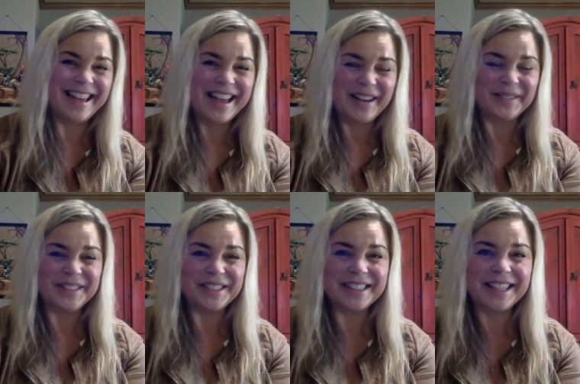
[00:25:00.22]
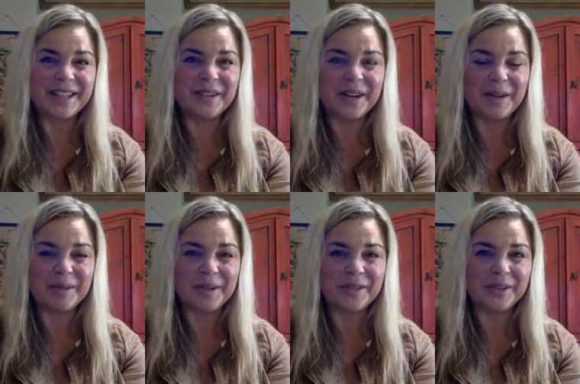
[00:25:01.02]
which is
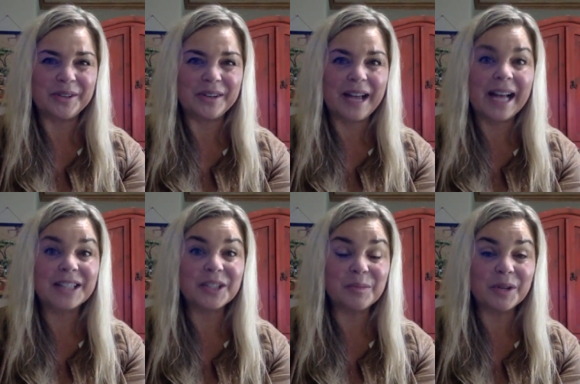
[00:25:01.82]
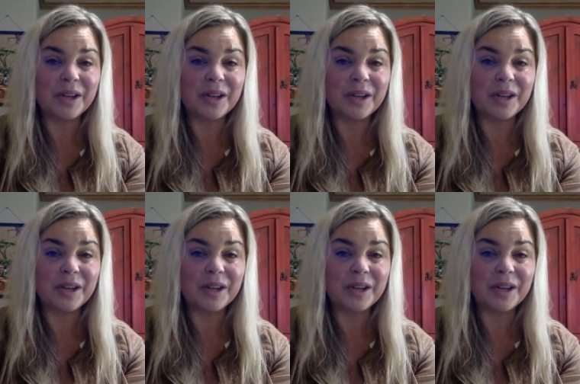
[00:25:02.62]
incredible. They're actually booking